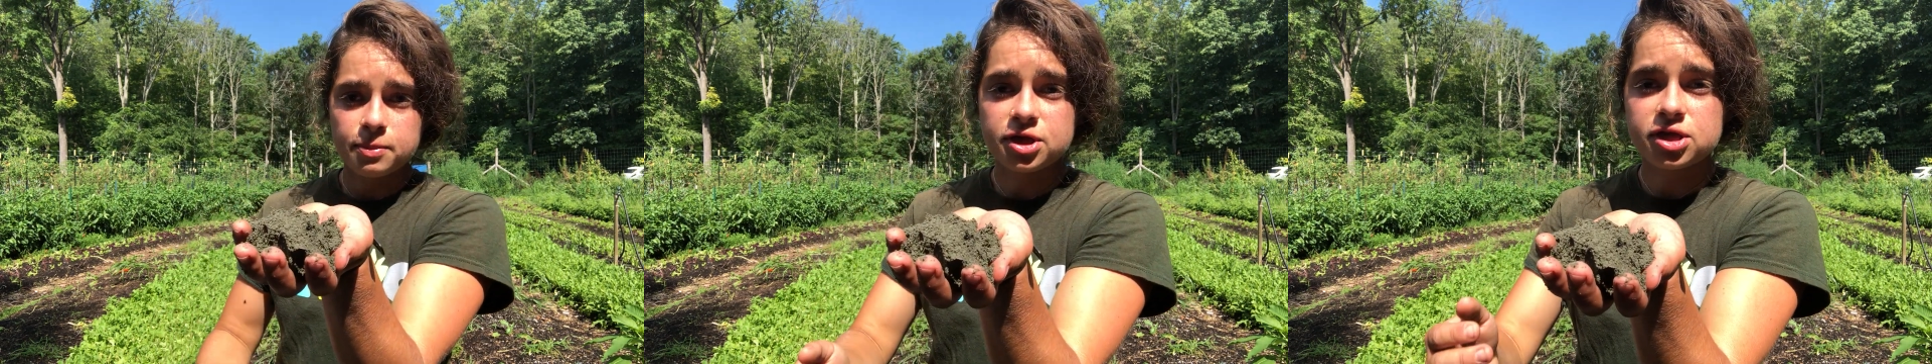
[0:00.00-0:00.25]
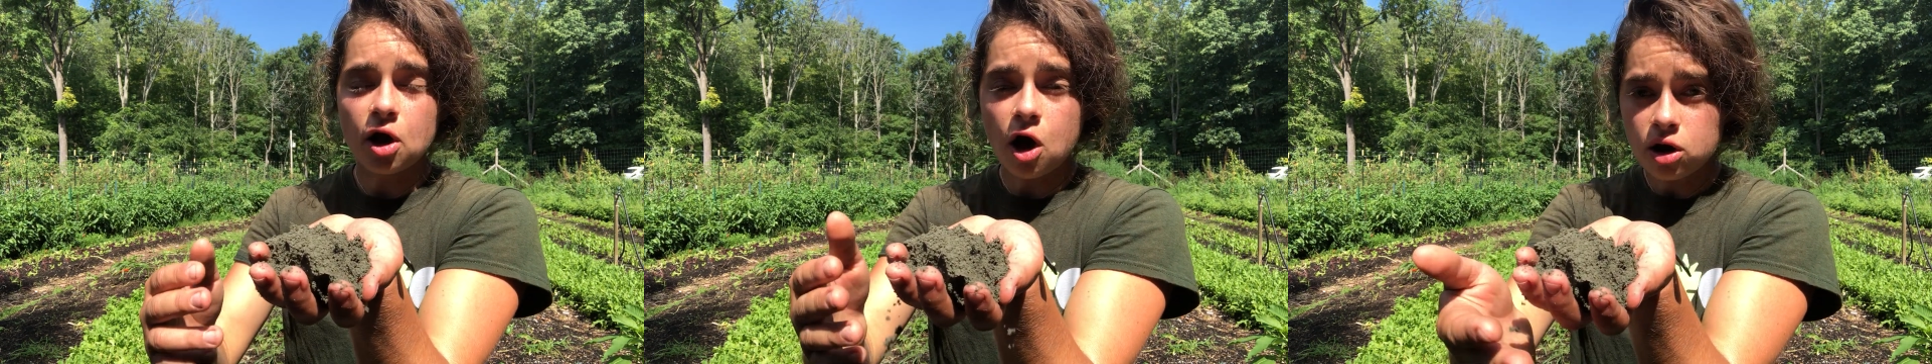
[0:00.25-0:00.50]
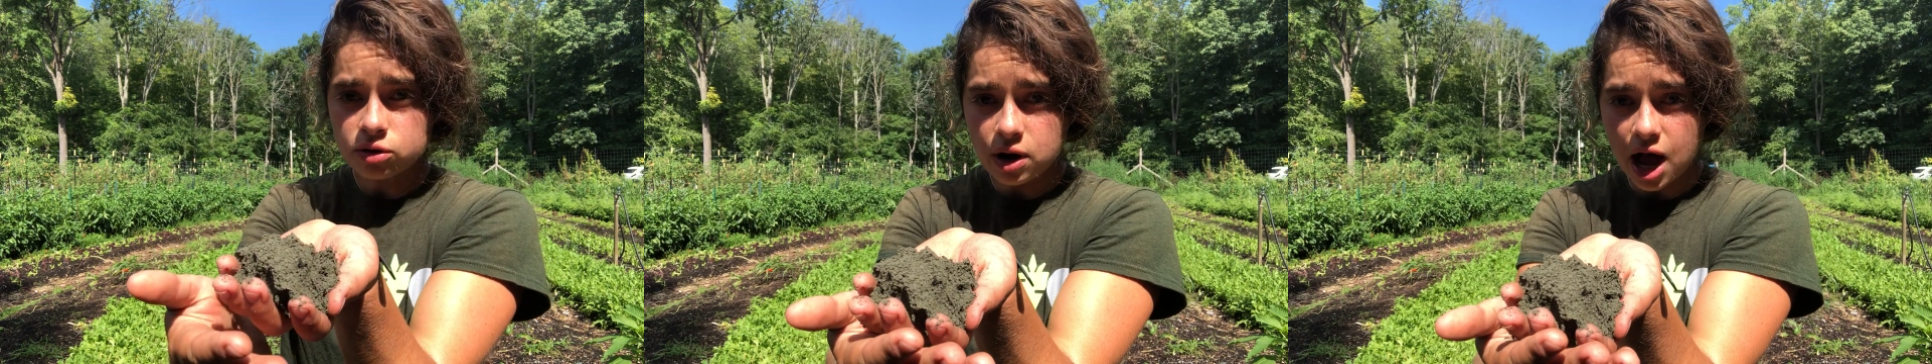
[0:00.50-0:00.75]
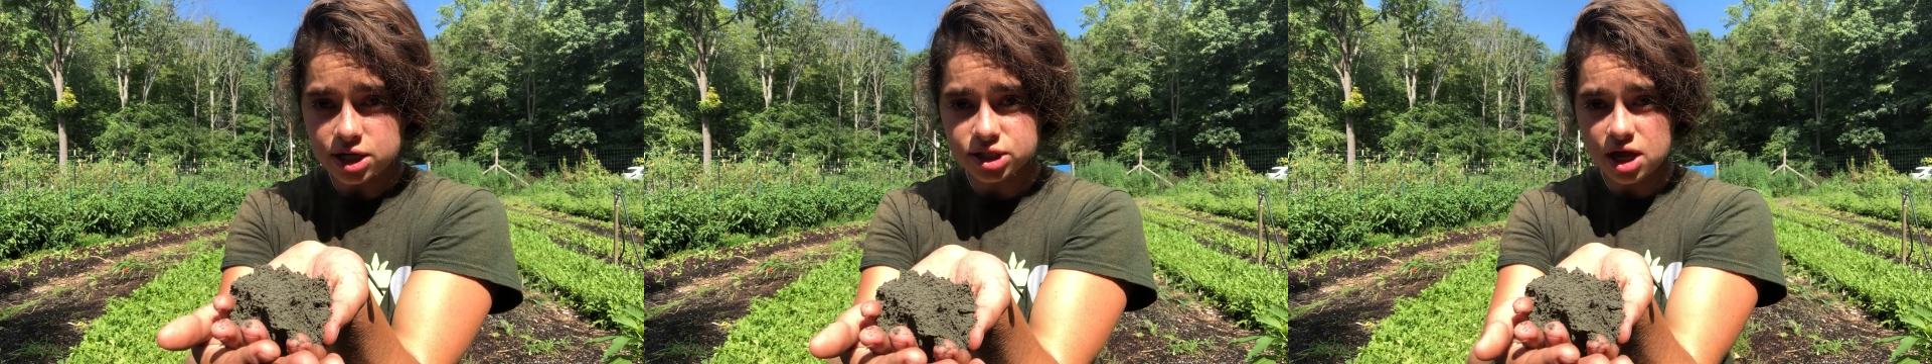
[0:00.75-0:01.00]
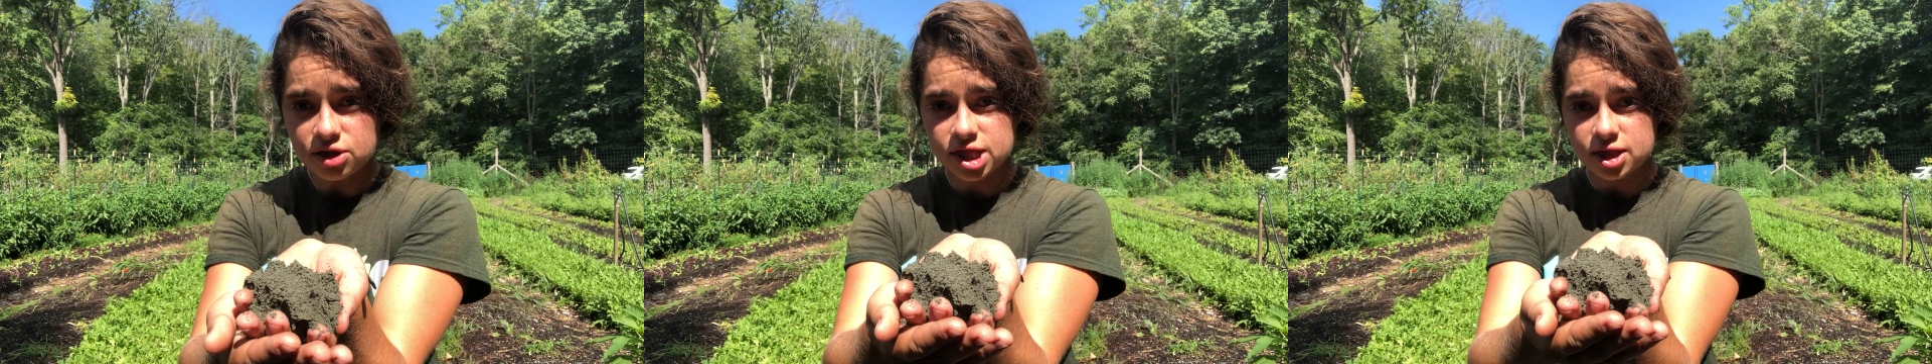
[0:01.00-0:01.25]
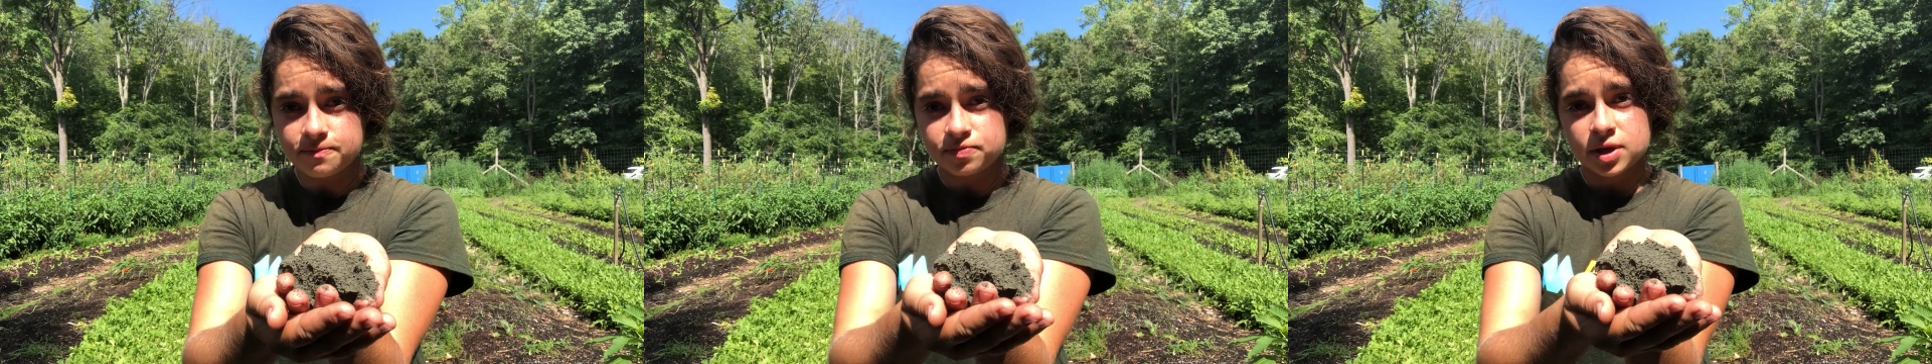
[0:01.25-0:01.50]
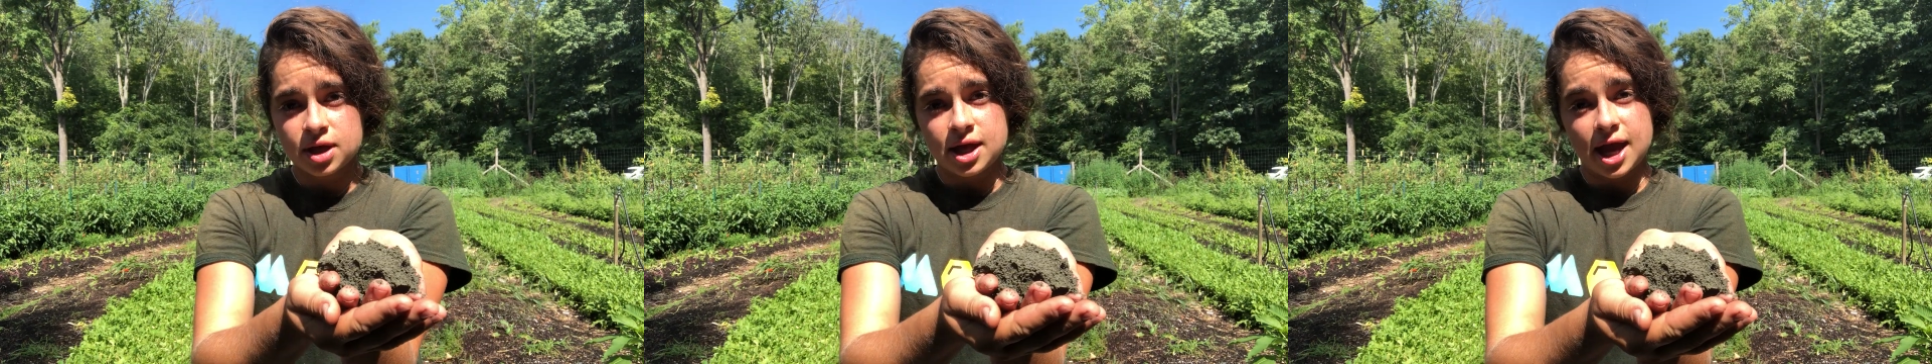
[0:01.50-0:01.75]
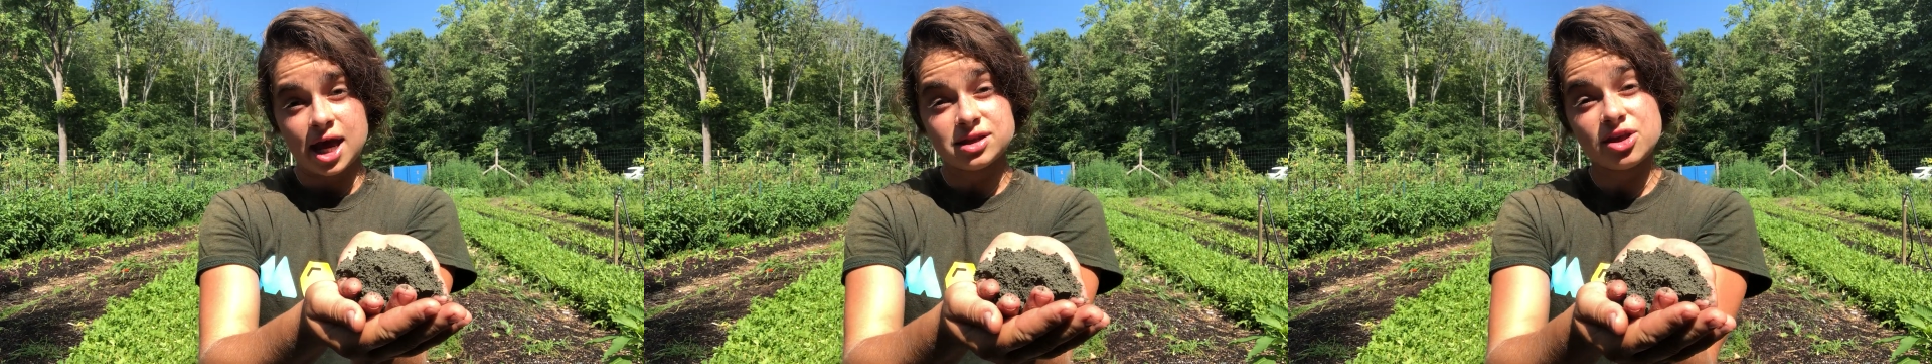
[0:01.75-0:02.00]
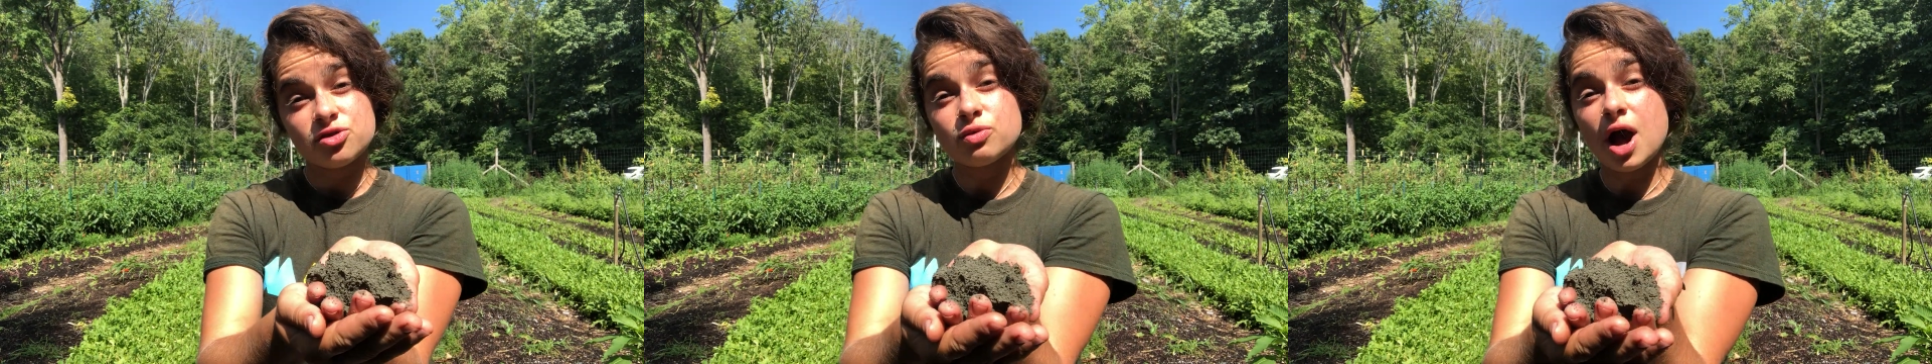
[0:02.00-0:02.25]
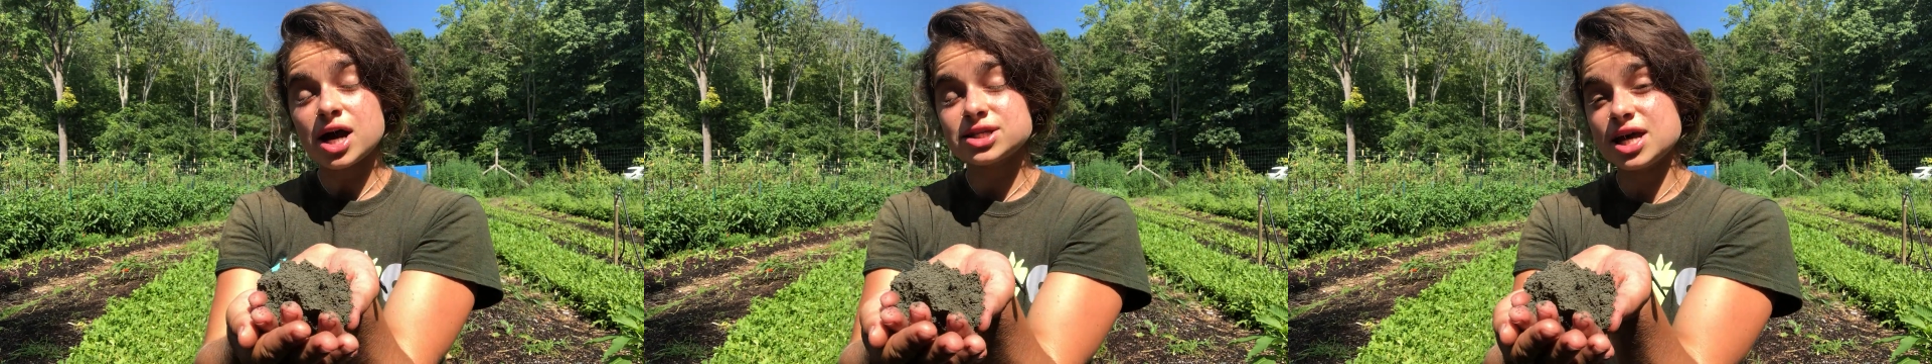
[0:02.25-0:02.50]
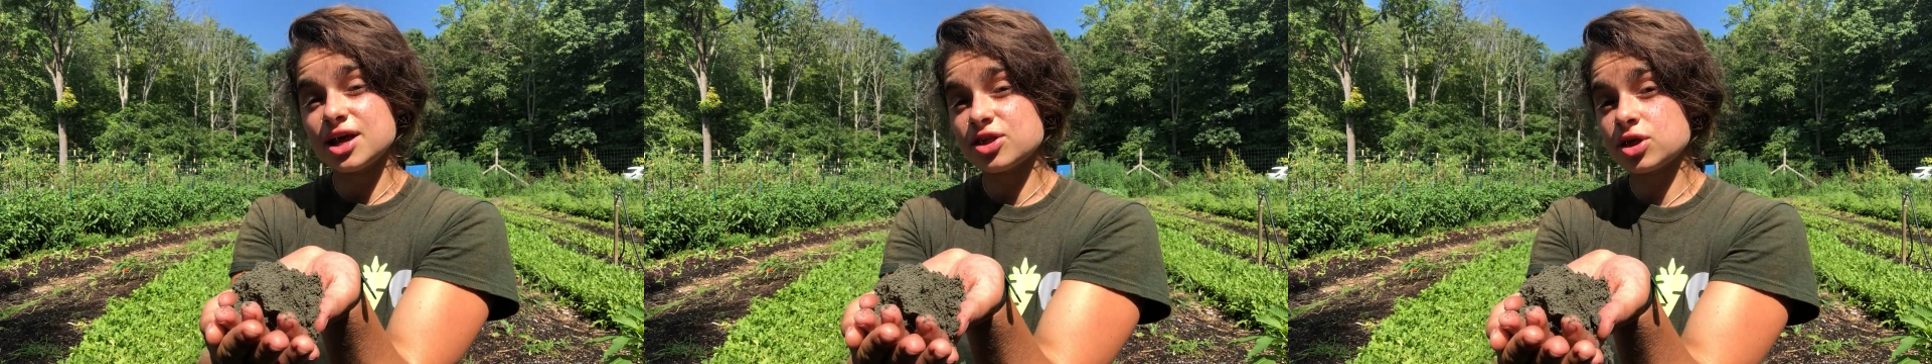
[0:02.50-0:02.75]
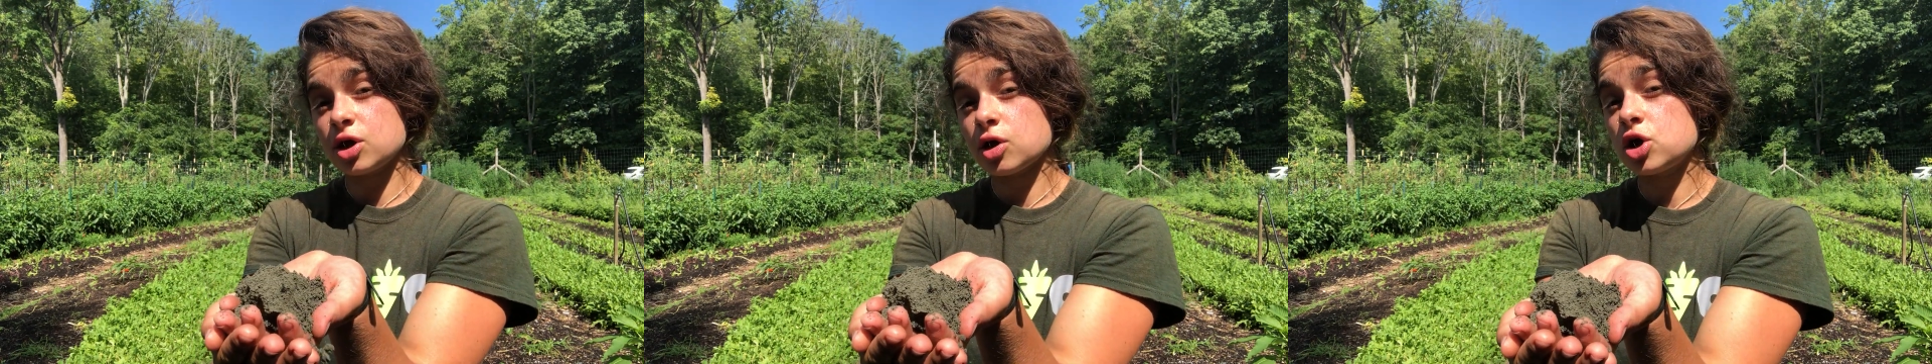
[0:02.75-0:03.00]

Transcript: basalt rock dust, and this rock dust